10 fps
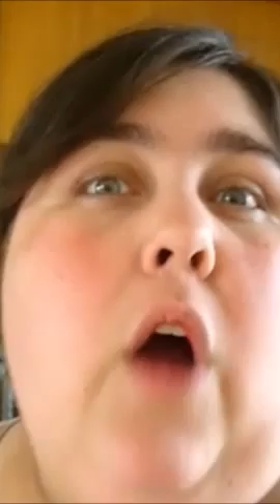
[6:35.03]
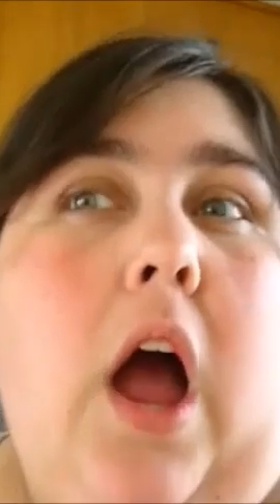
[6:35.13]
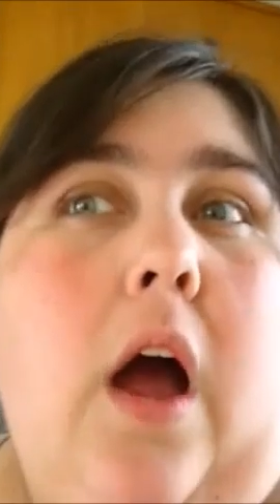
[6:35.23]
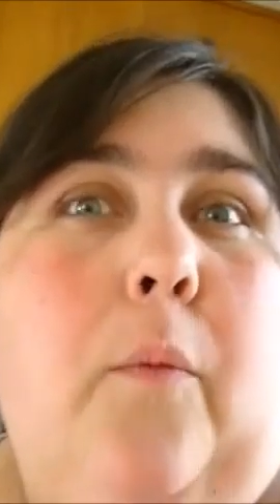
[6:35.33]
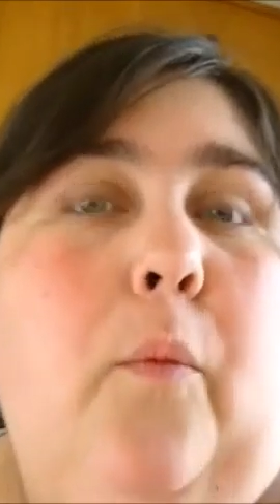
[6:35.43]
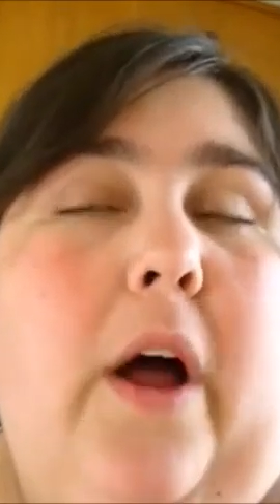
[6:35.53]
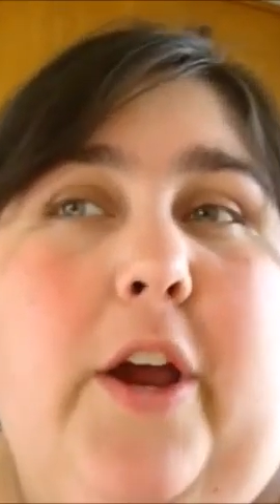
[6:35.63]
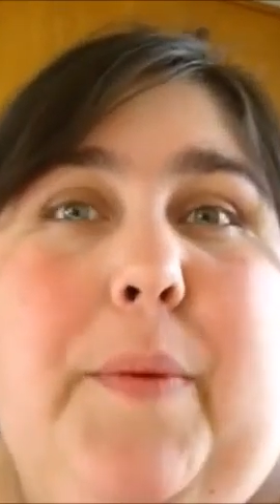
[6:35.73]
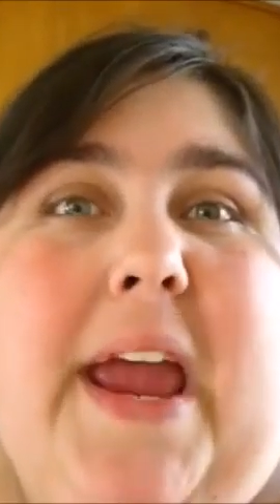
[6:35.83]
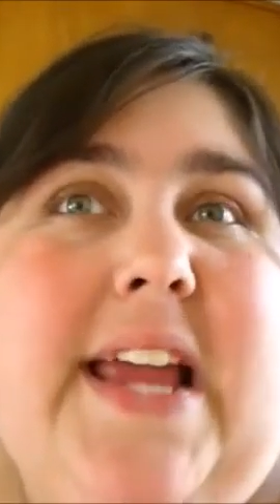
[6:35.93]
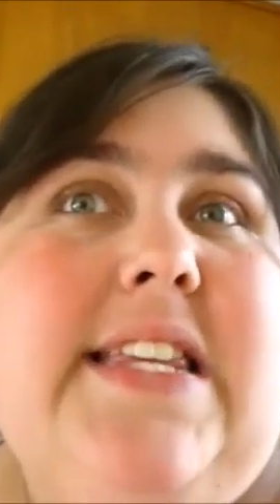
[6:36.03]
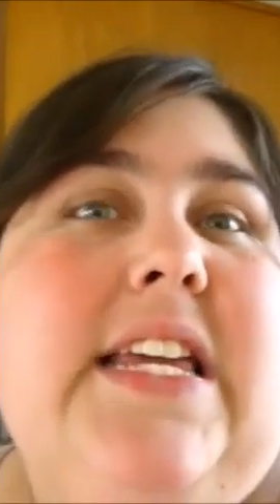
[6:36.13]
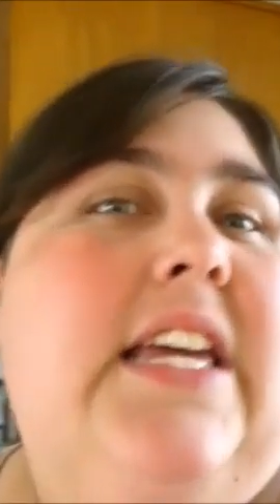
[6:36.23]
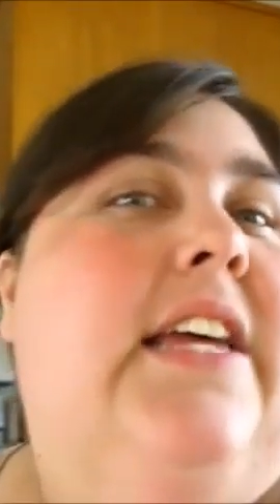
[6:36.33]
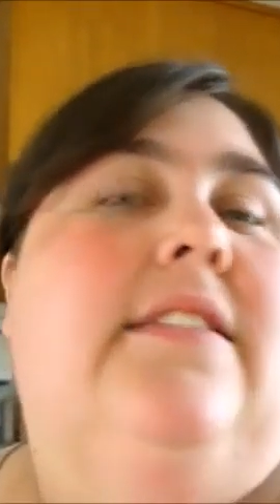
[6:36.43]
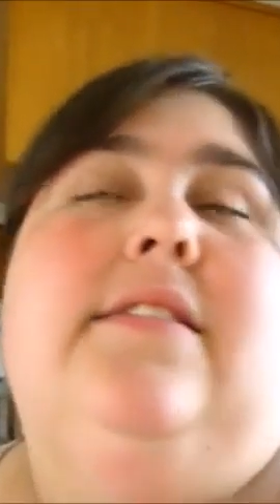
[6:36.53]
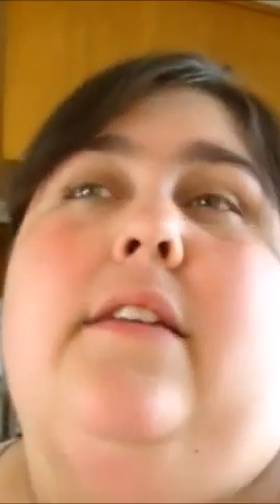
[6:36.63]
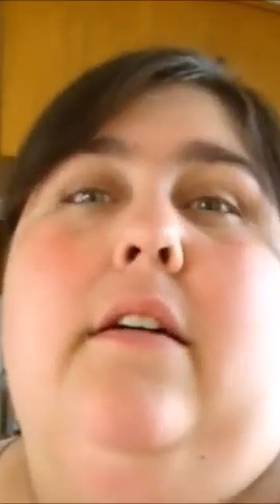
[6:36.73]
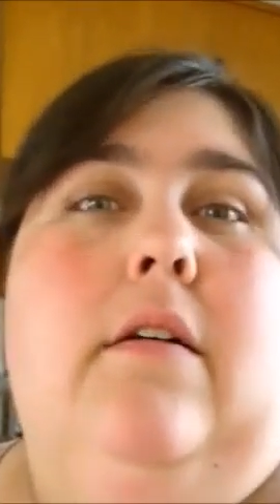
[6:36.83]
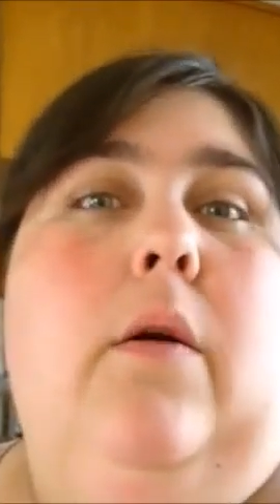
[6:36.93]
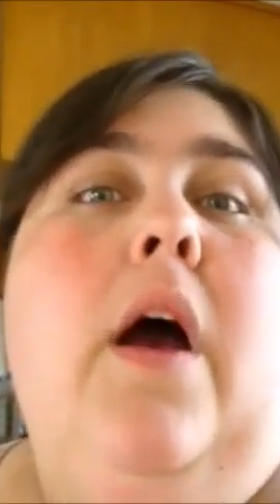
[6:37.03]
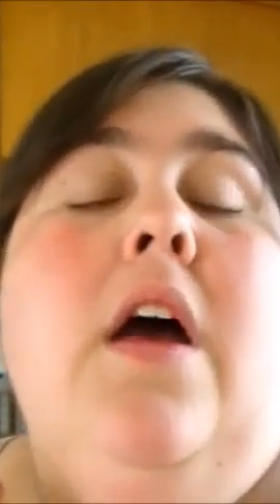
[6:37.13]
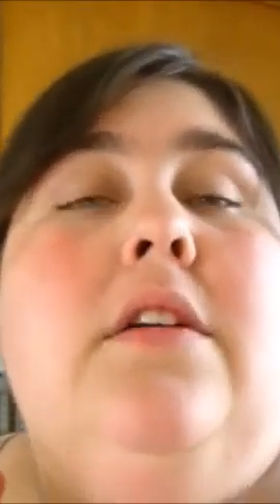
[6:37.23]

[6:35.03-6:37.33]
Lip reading: while you're painting it, so